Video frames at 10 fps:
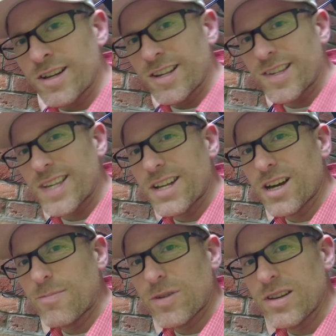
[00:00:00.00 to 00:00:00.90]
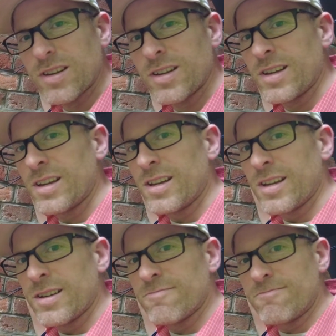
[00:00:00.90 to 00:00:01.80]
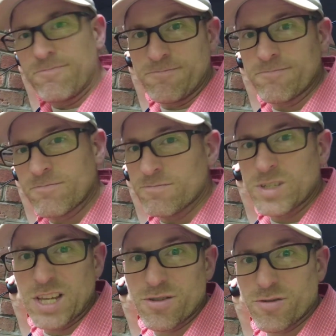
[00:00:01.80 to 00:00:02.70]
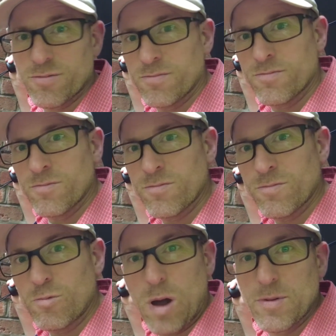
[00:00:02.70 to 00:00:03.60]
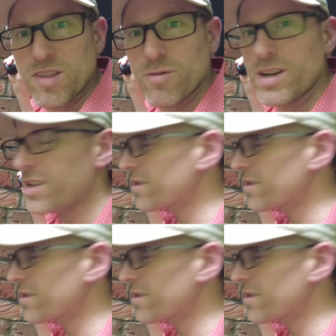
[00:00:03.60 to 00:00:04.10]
set up and get their weapons ready